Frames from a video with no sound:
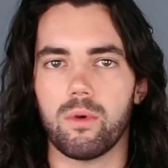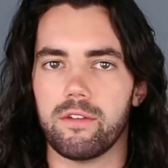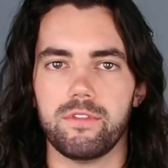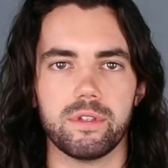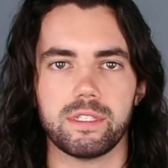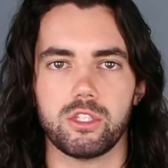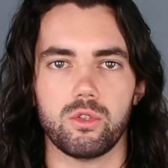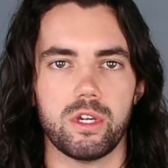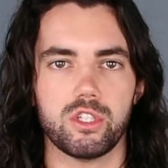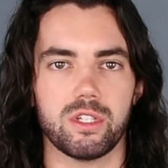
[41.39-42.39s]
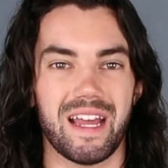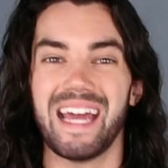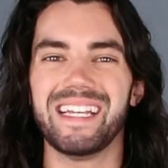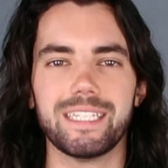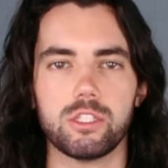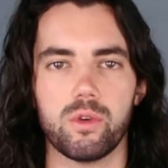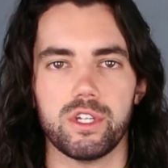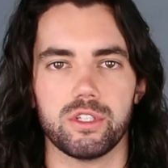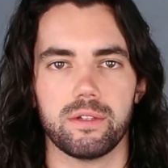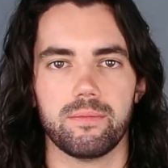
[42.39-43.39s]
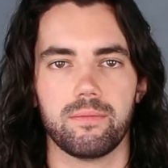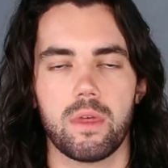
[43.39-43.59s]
want to view the situation, any situation.